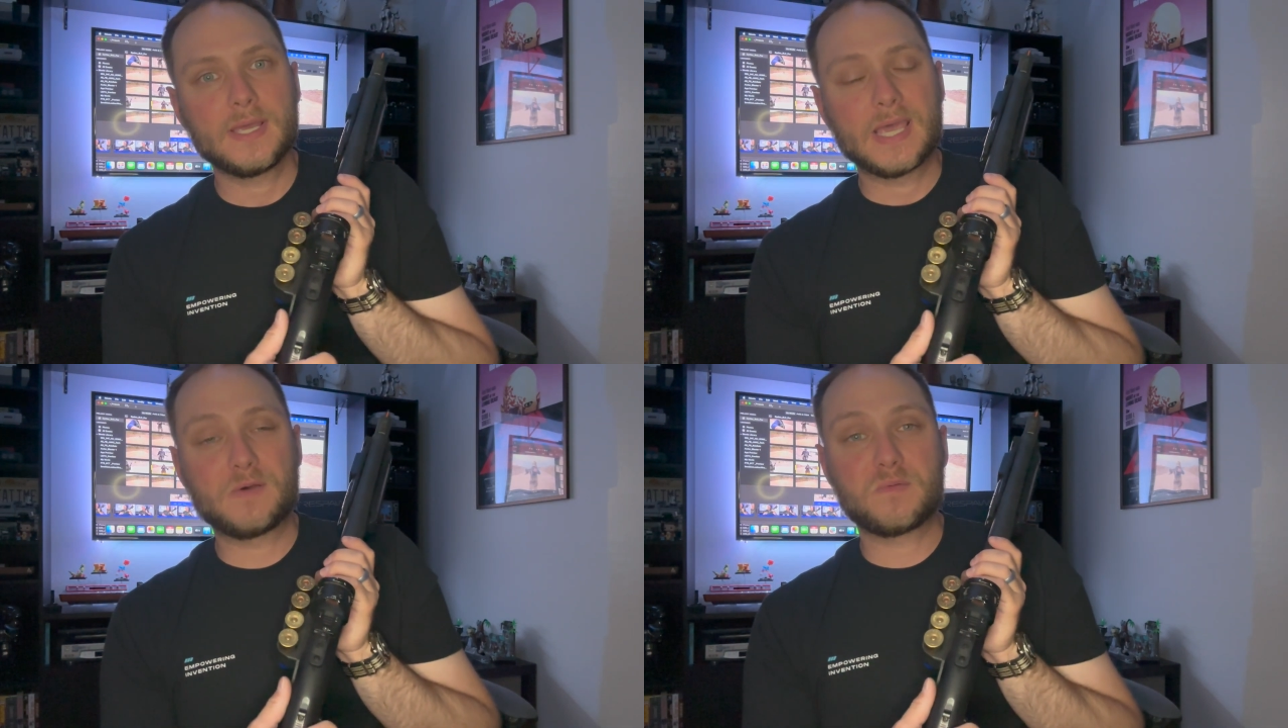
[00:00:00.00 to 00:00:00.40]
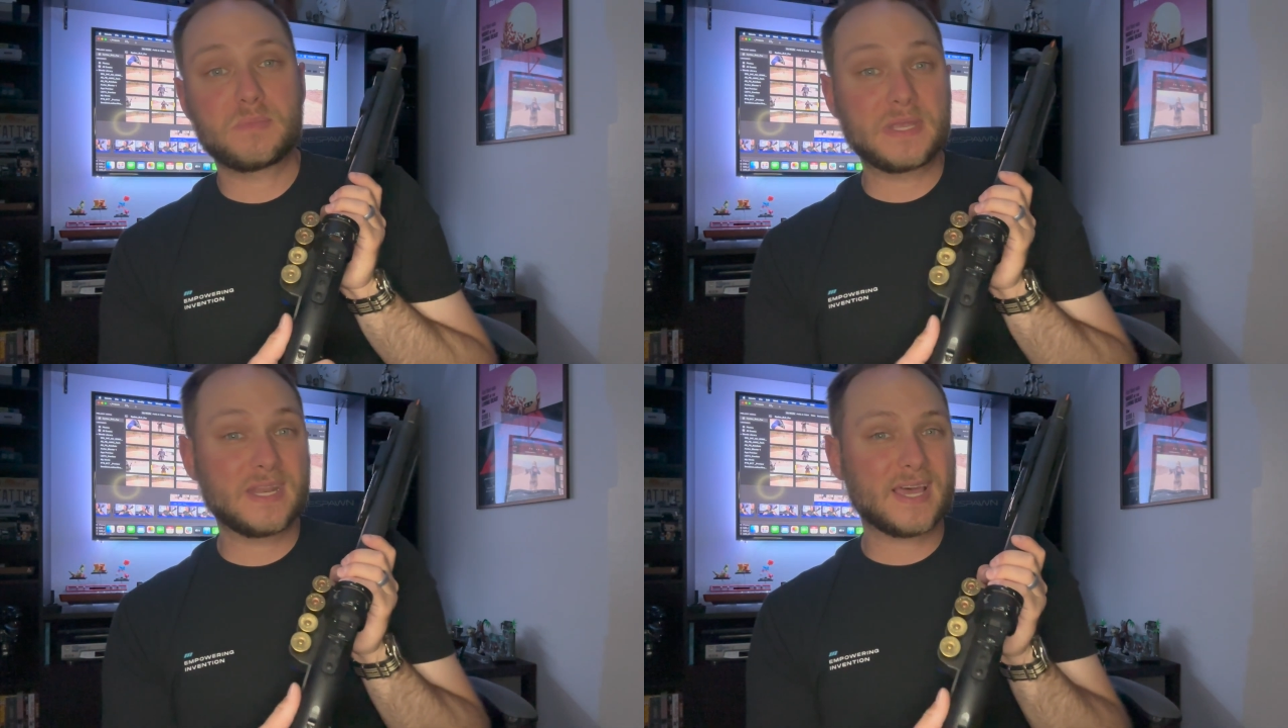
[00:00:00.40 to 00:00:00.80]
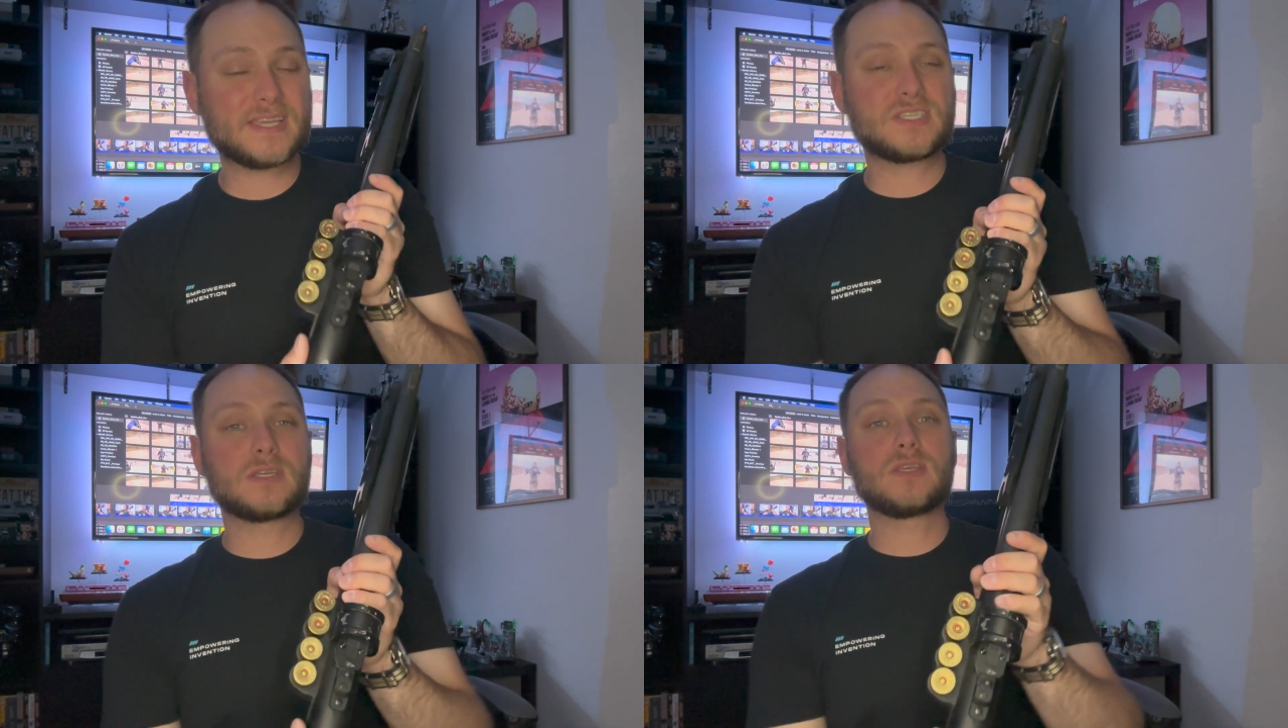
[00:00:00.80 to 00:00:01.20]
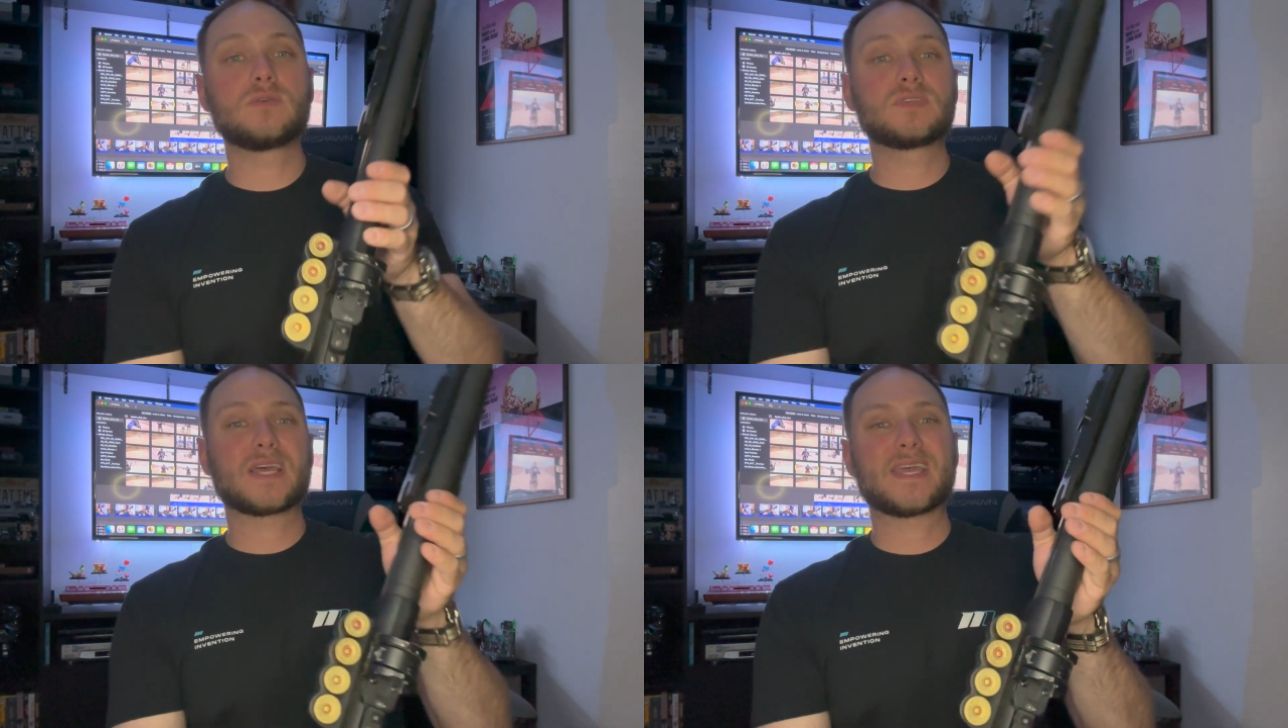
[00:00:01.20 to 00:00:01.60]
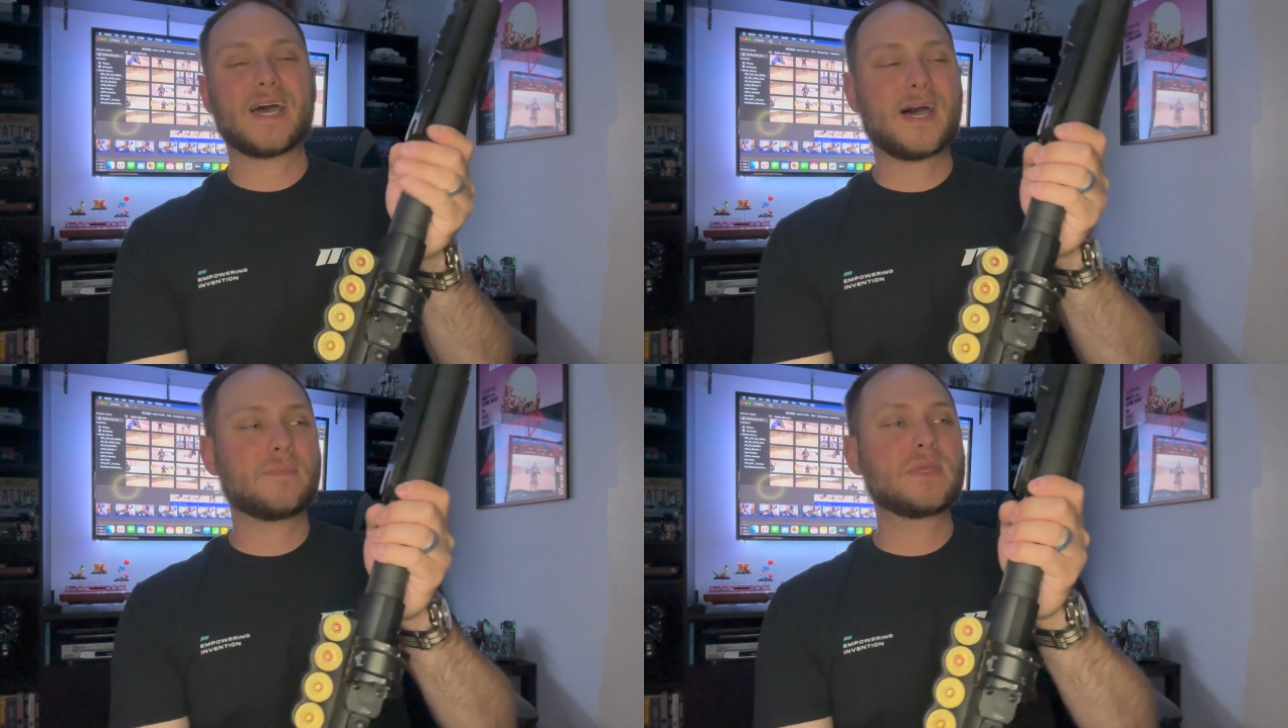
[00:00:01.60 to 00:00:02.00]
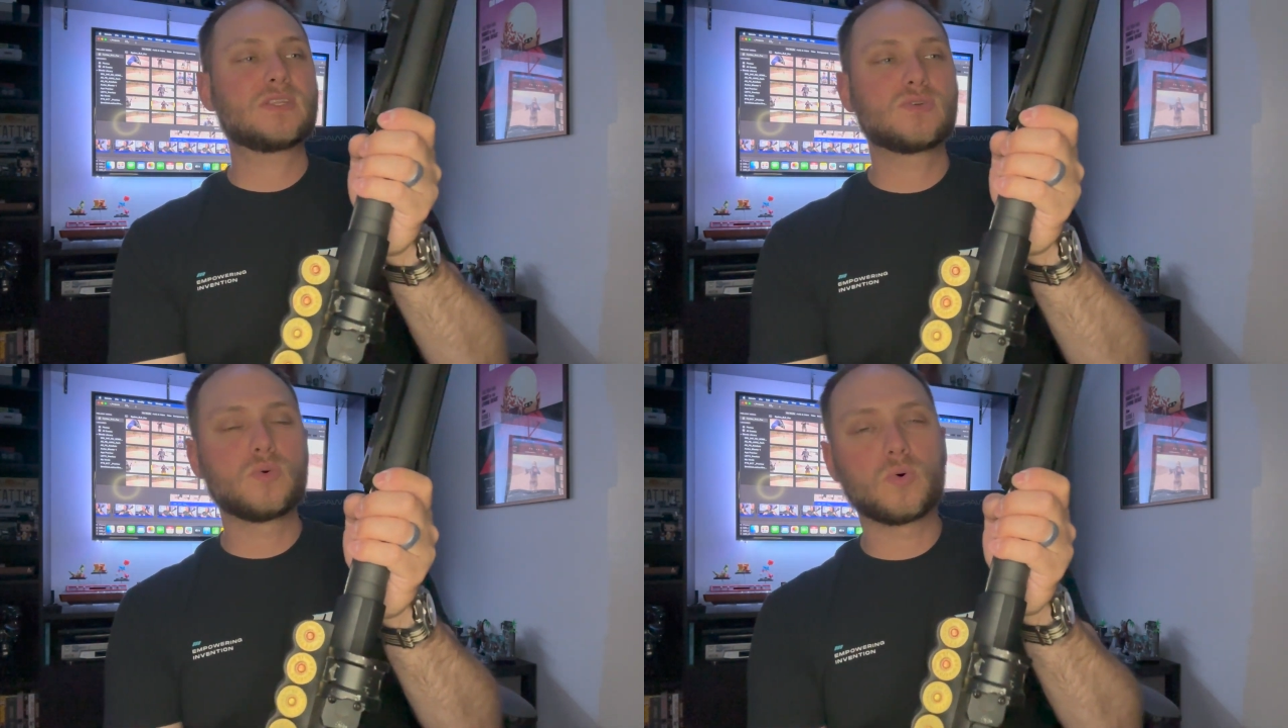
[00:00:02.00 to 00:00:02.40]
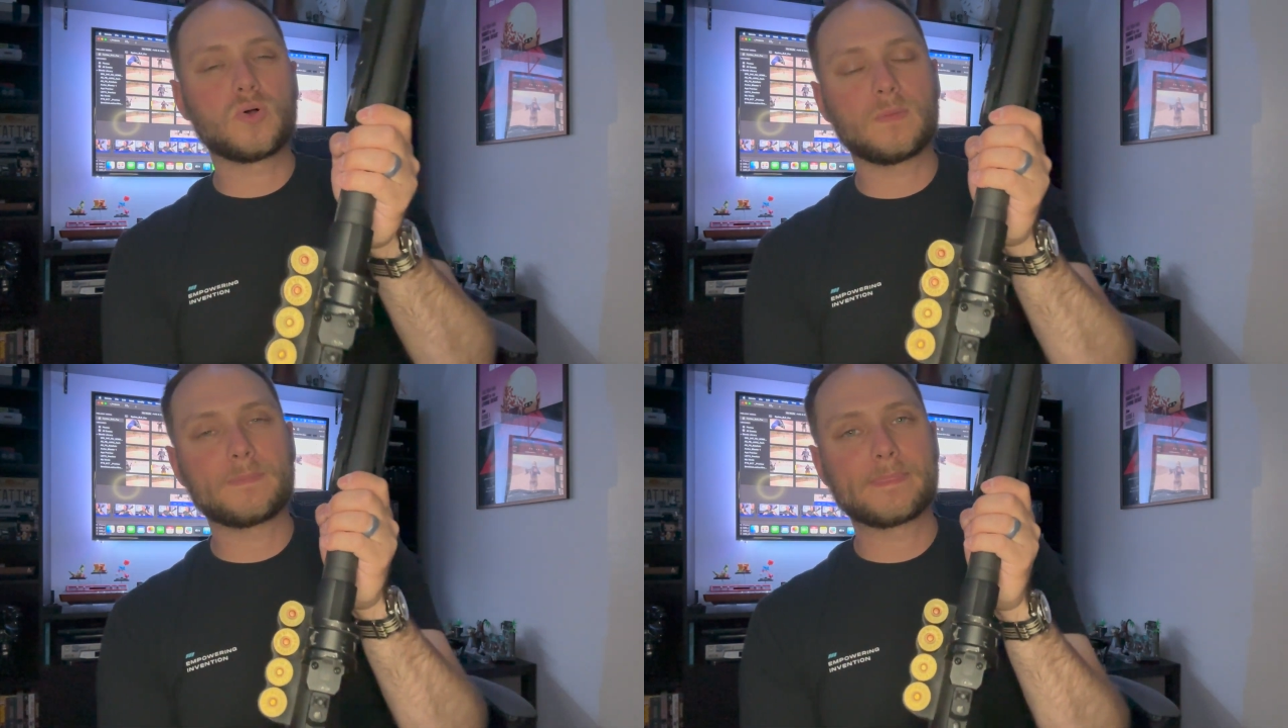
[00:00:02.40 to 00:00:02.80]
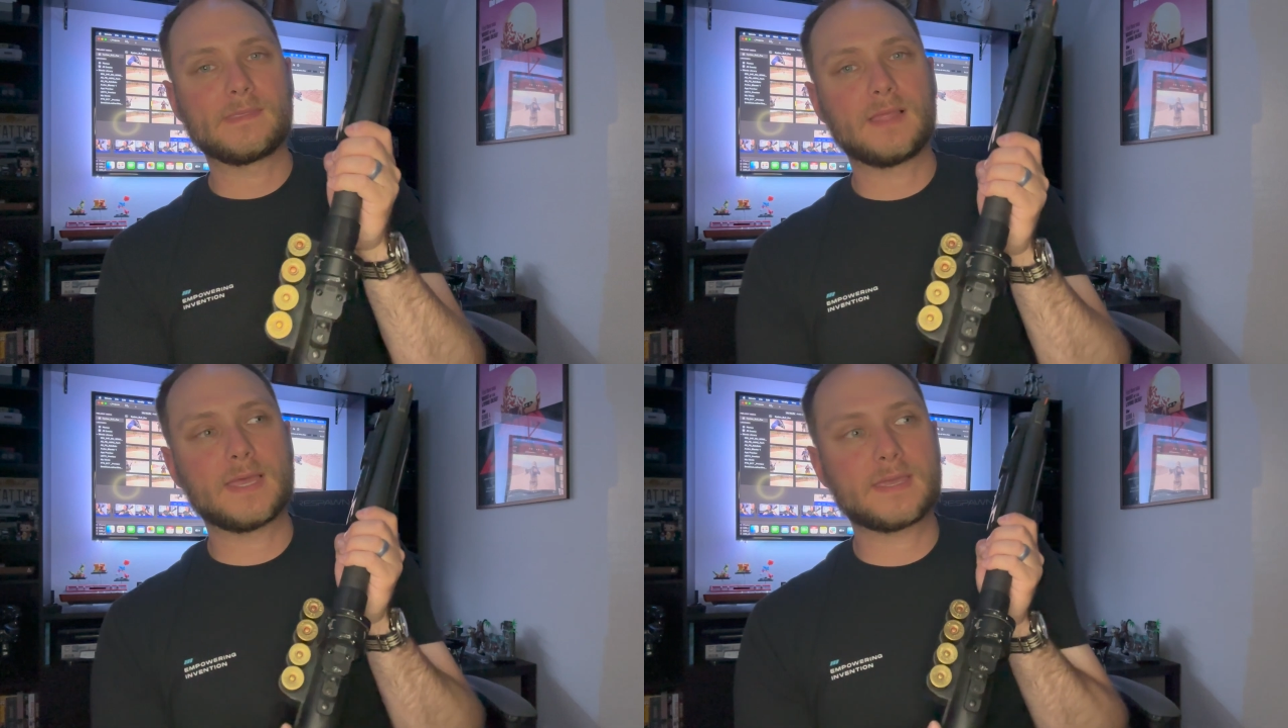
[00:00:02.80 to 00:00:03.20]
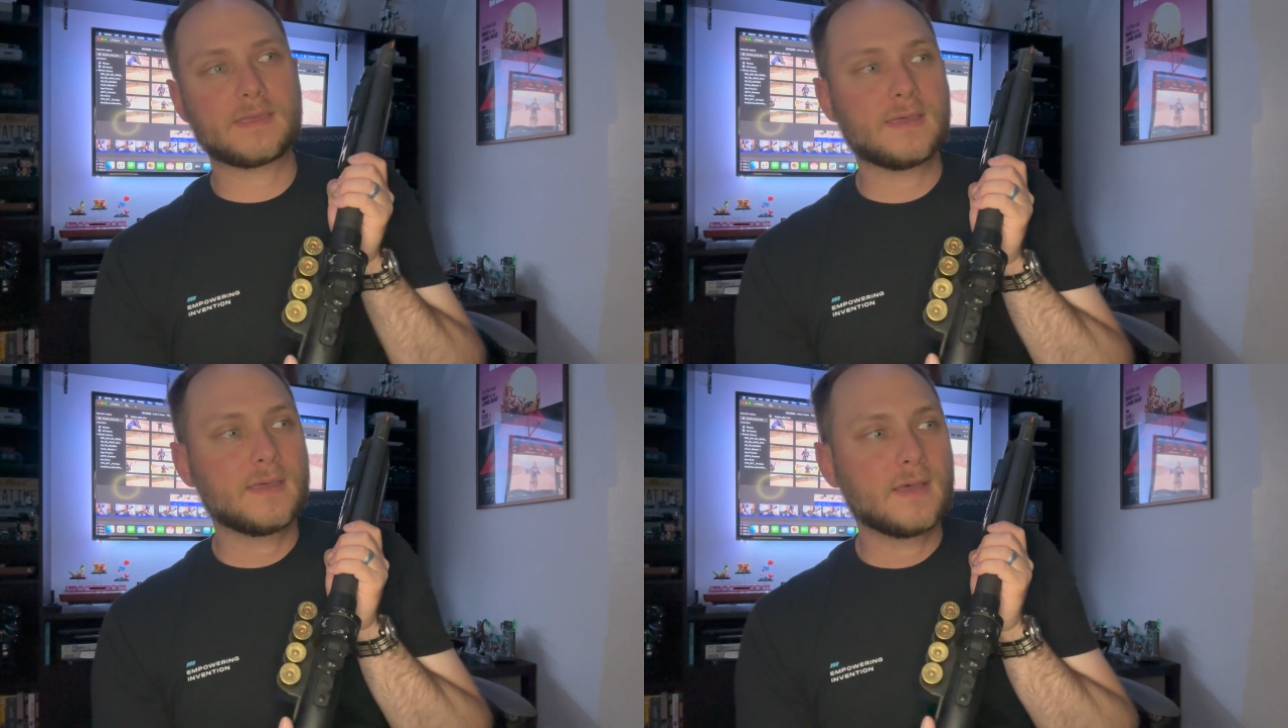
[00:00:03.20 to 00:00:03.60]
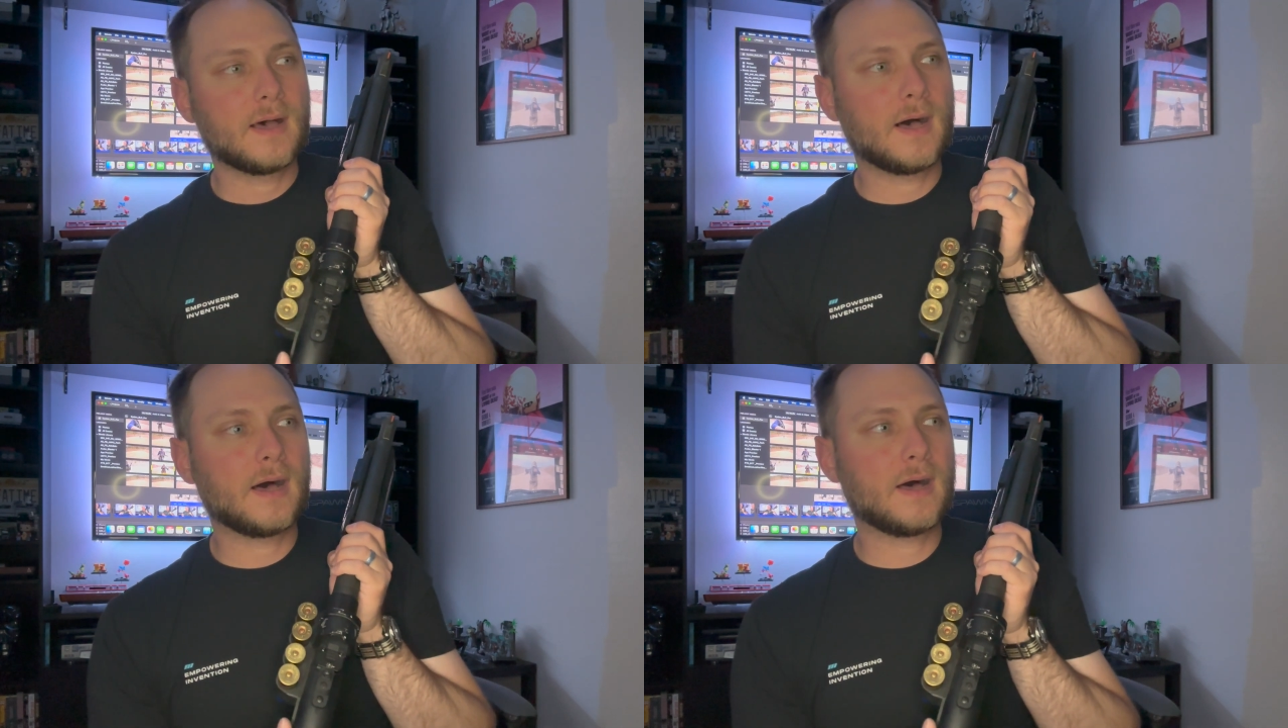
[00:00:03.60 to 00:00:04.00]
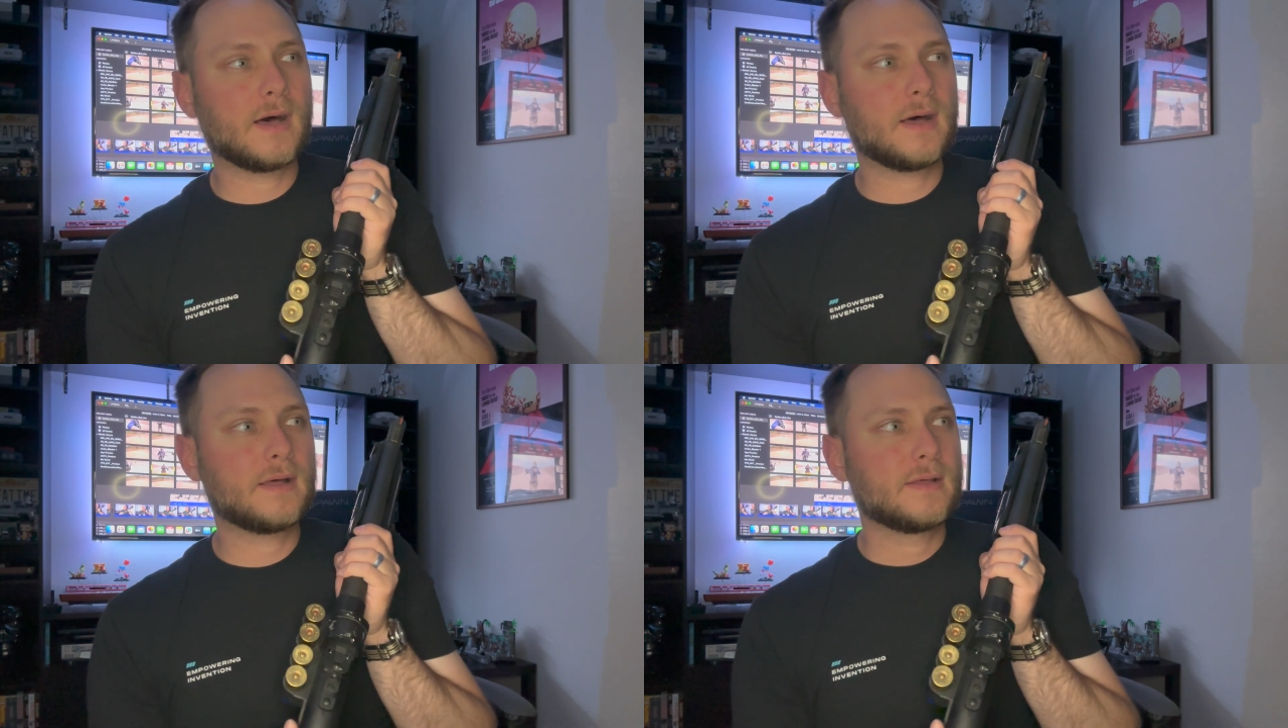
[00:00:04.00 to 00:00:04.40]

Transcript: It would be nice to use a common tool like a